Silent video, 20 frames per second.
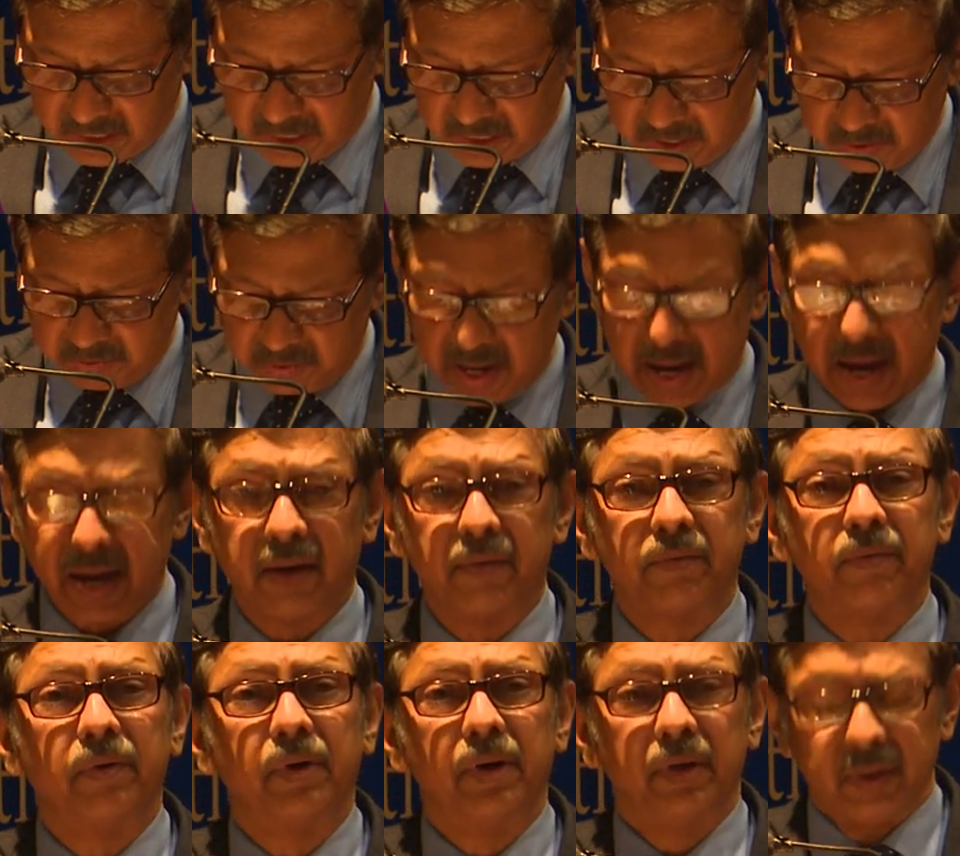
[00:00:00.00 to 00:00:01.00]
he will
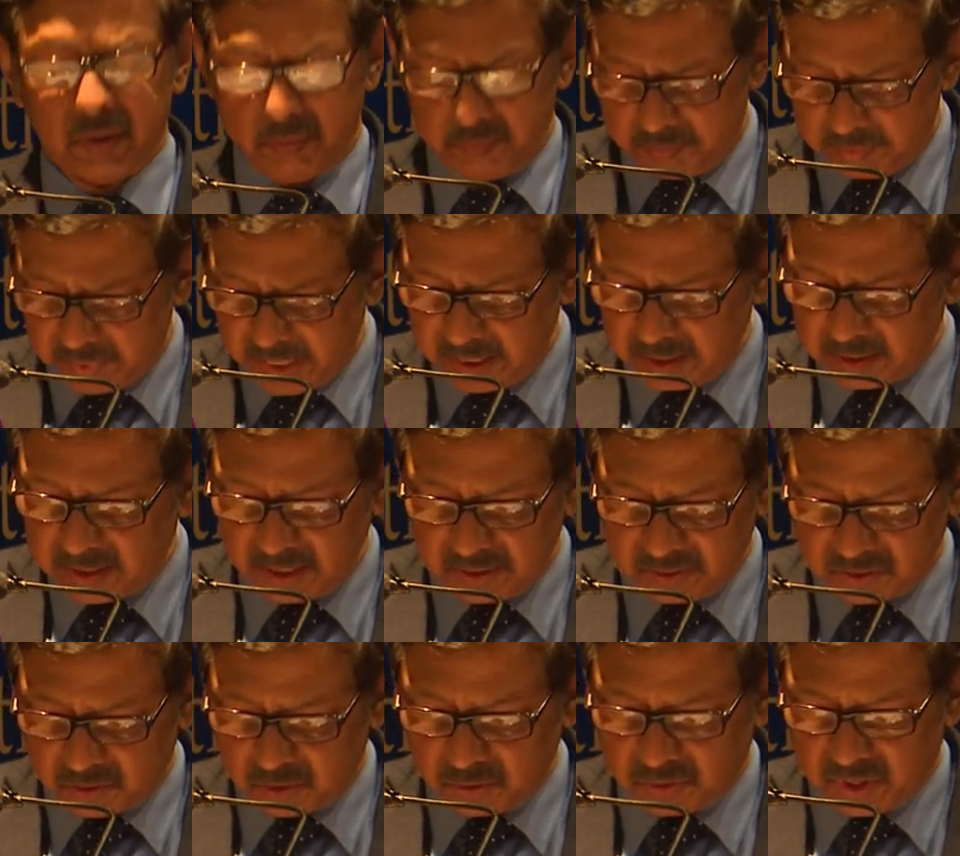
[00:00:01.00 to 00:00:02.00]
have many
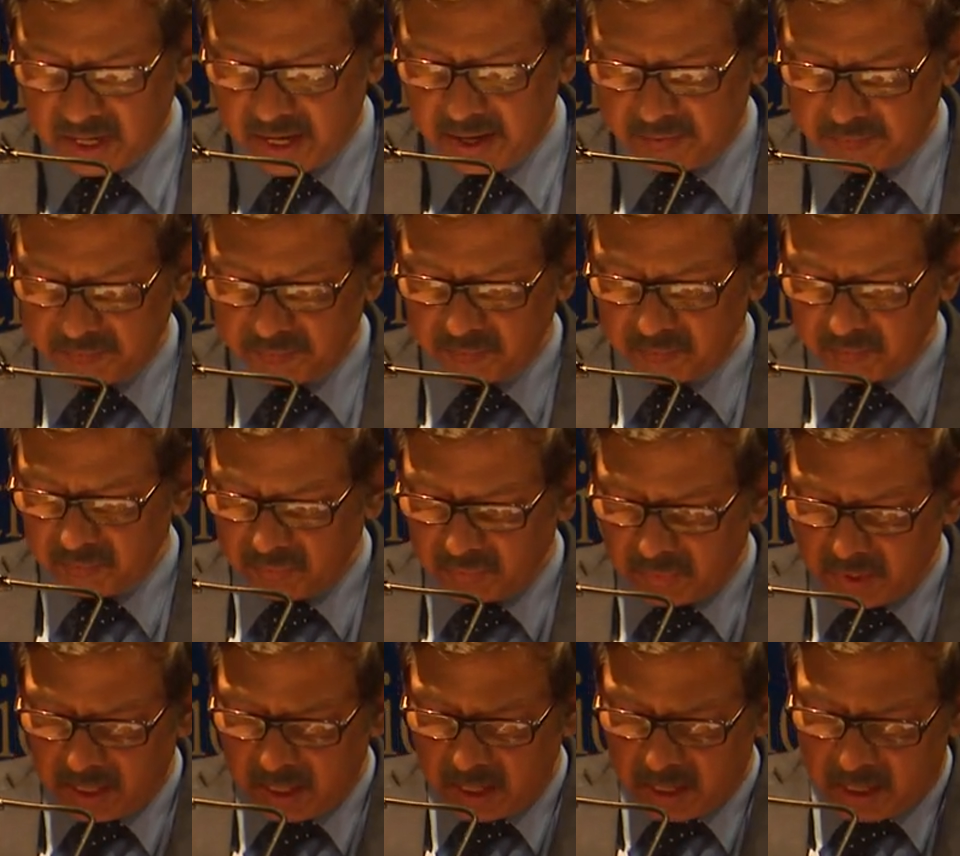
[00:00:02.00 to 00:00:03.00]
things to say.
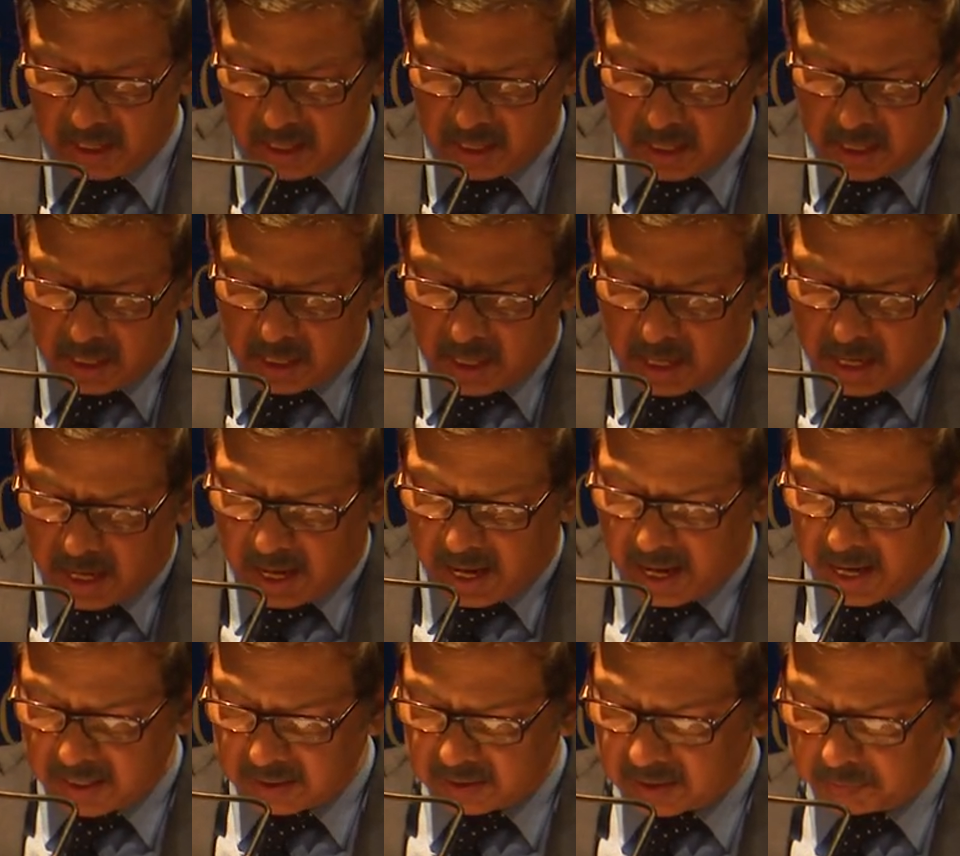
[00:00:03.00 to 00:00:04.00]

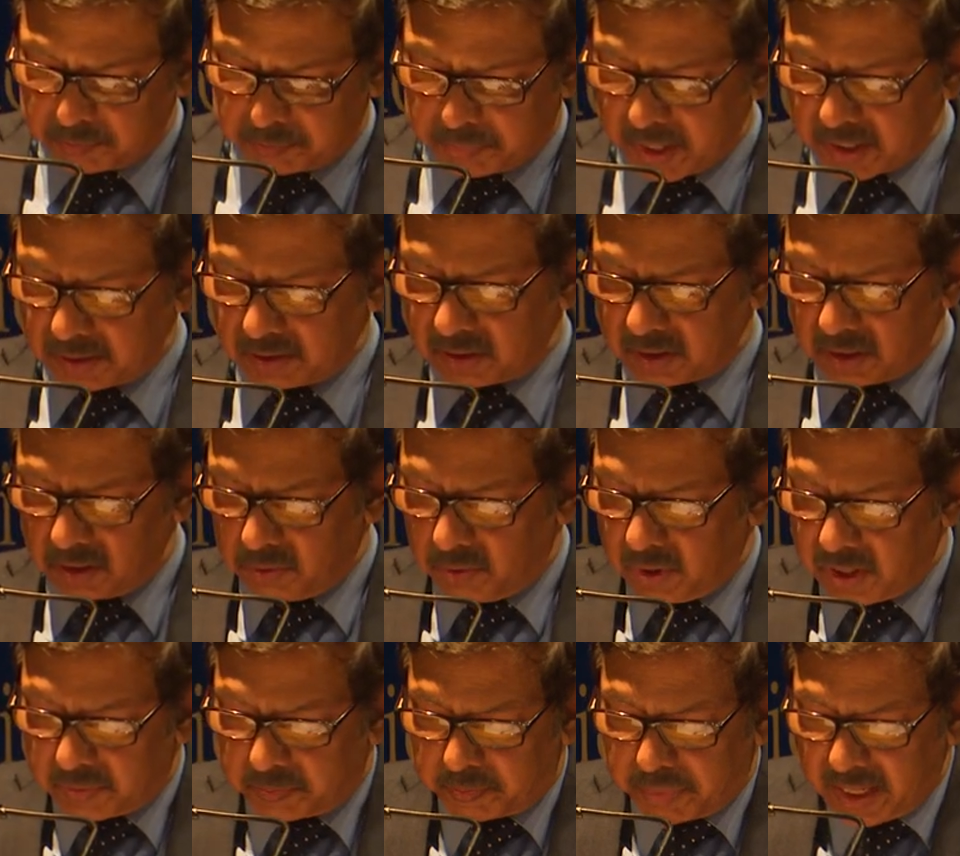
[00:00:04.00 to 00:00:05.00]
As a person who
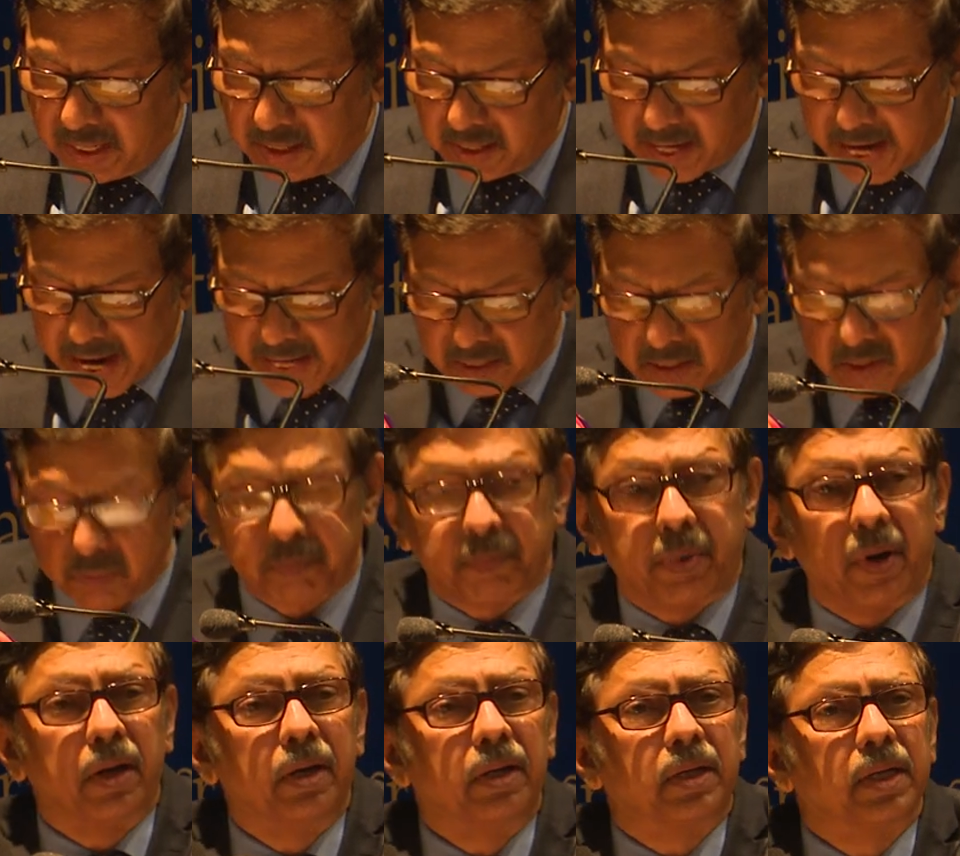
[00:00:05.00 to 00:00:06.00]
has been in active
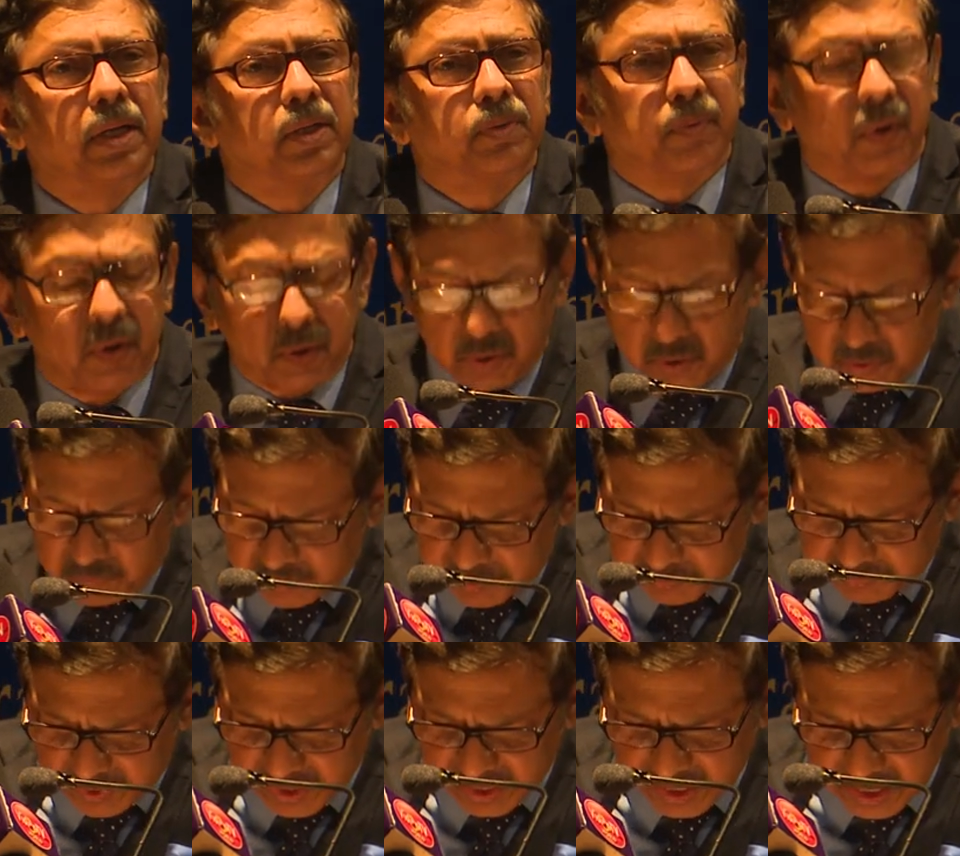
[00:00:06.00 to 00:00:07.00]
politics for over
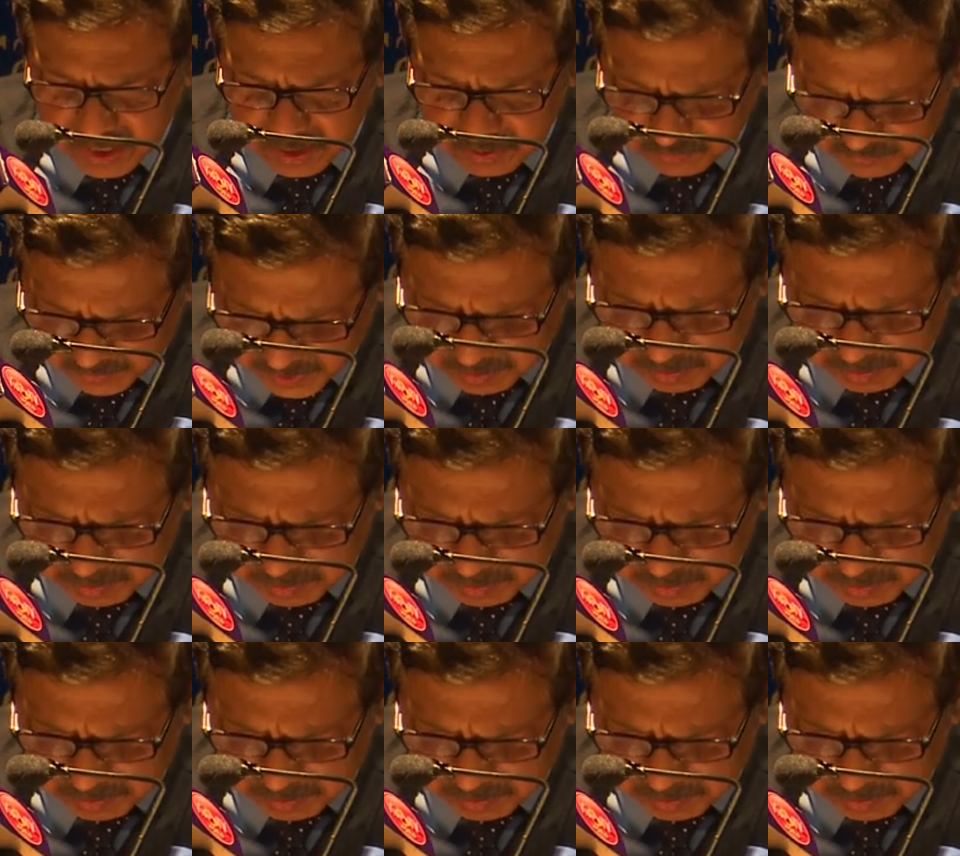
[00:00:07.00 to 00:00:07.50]
50 years, for